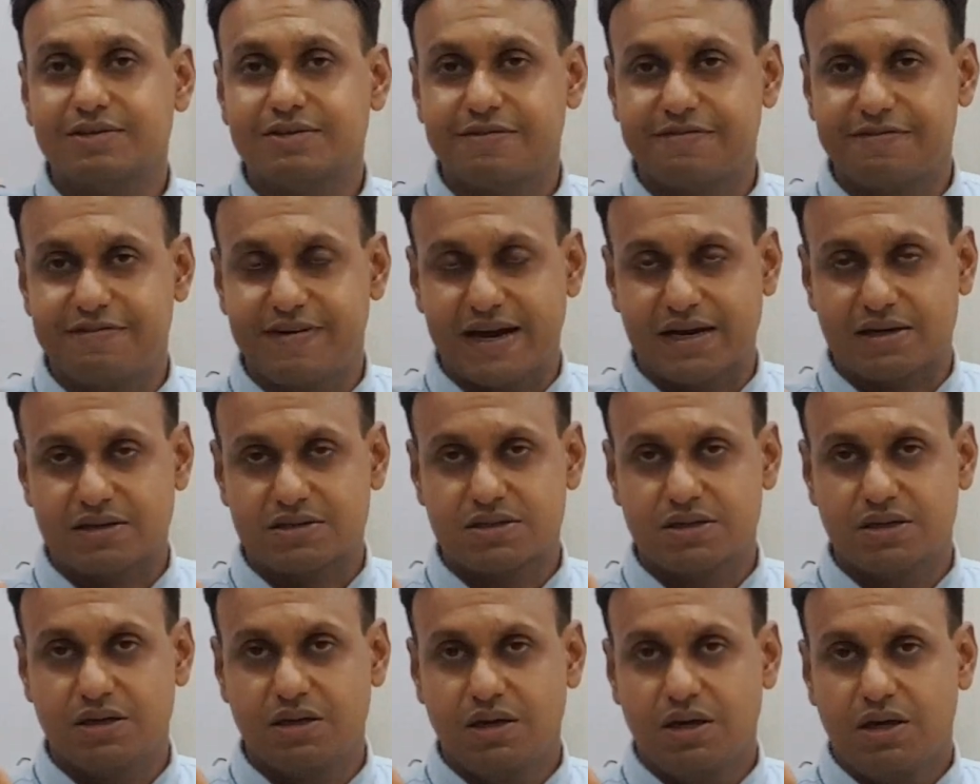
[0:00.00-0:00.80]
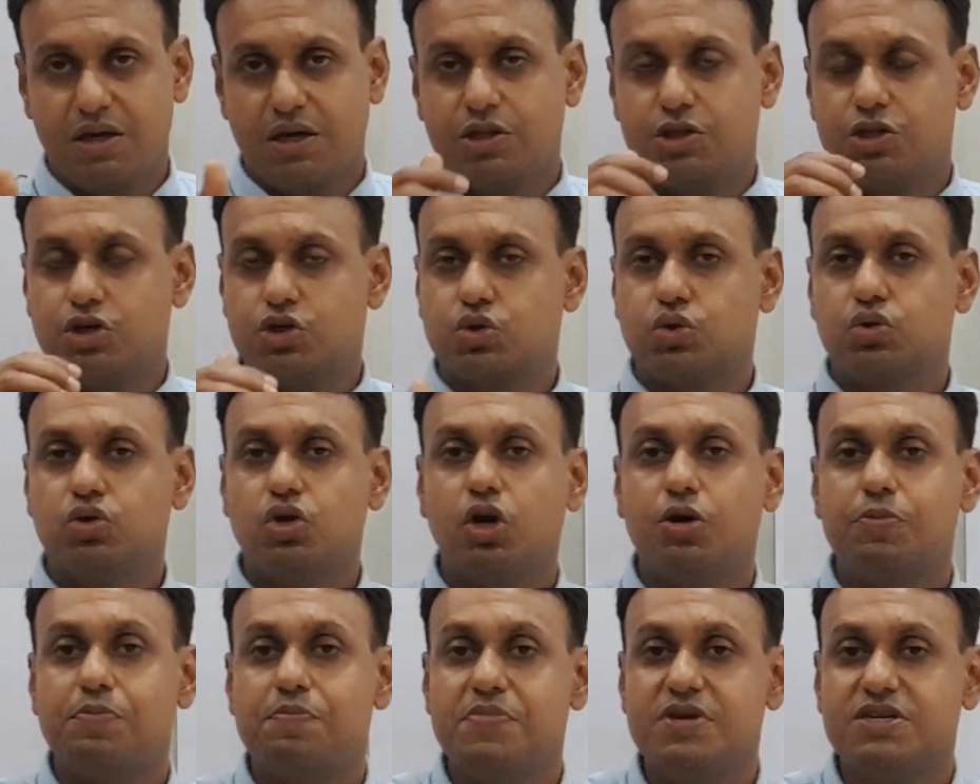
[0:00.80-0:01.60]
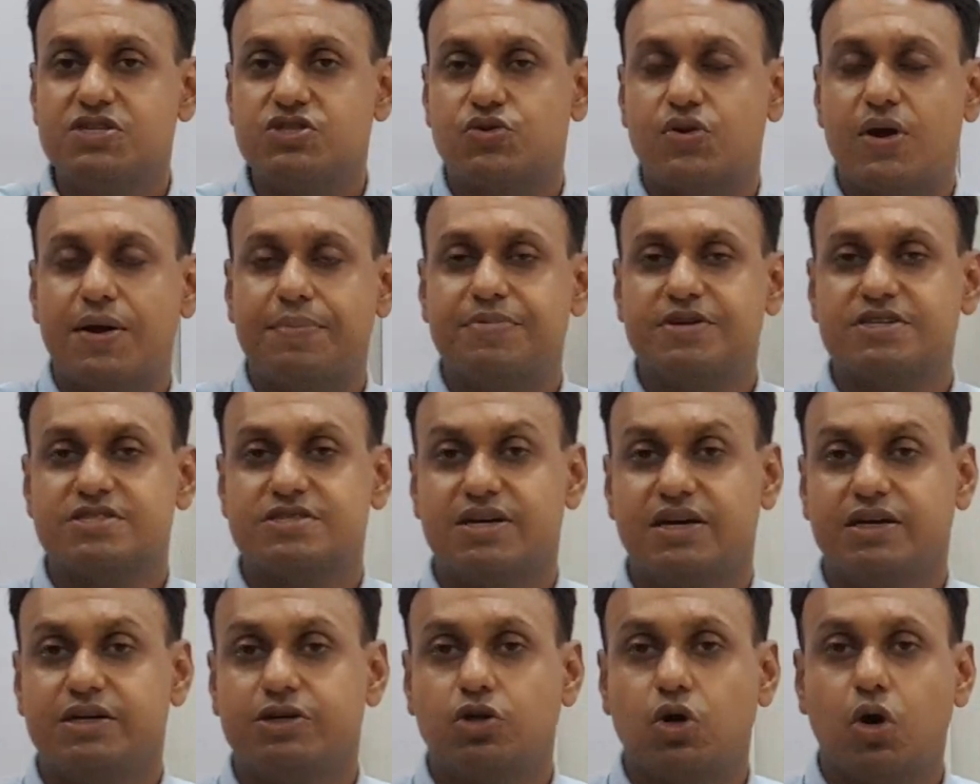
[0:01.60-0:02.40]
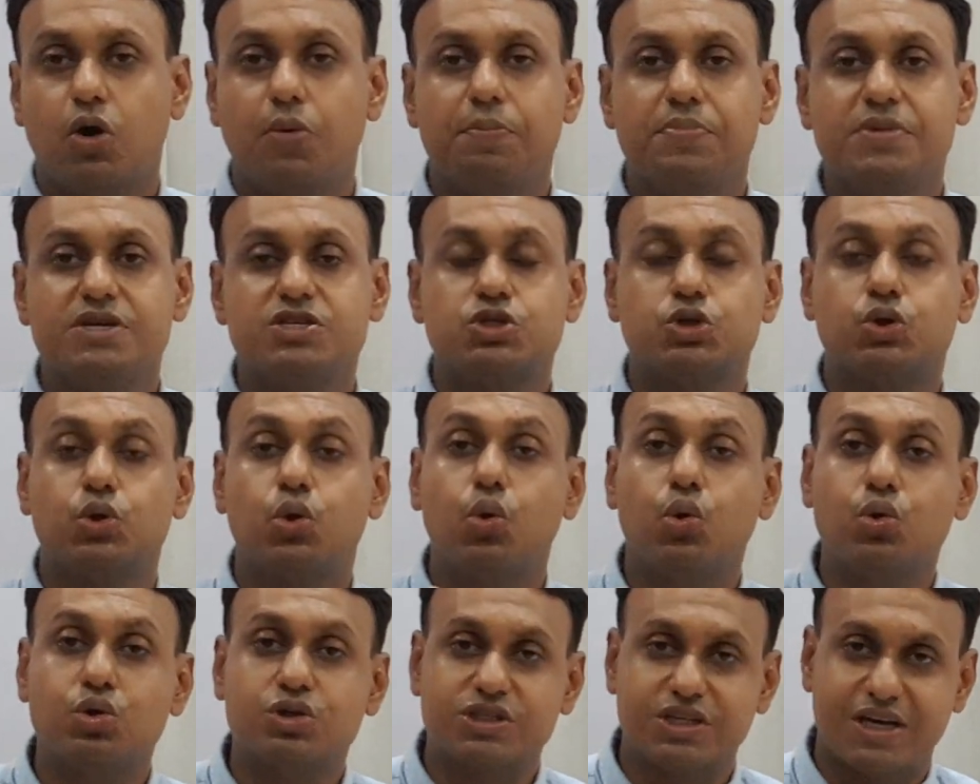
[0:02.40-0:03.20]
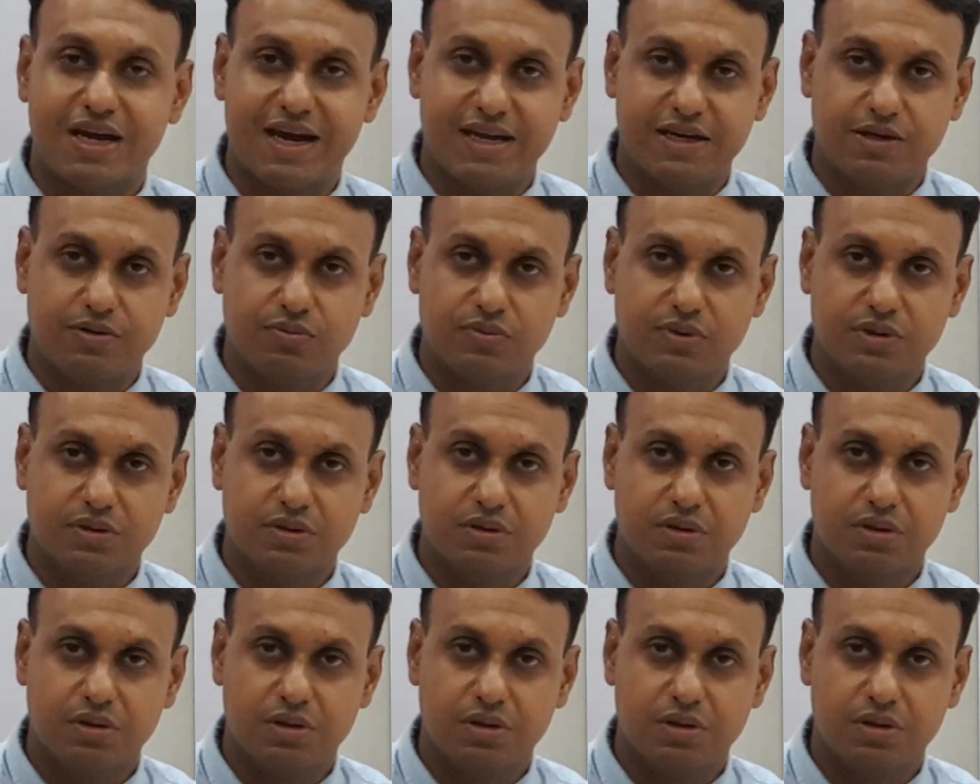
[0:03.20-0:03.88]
the facts. They should not misrepresent or misquote anyone.